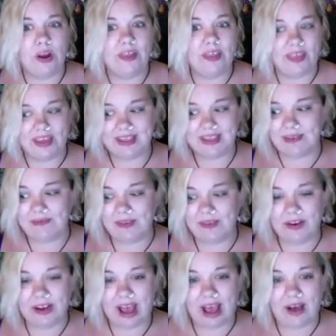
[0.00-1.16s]
of the things I
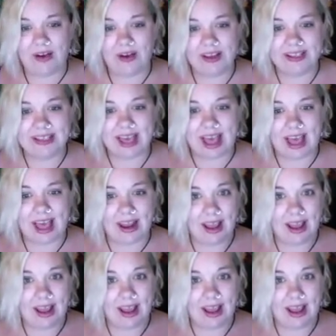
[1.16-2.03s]
figured out is that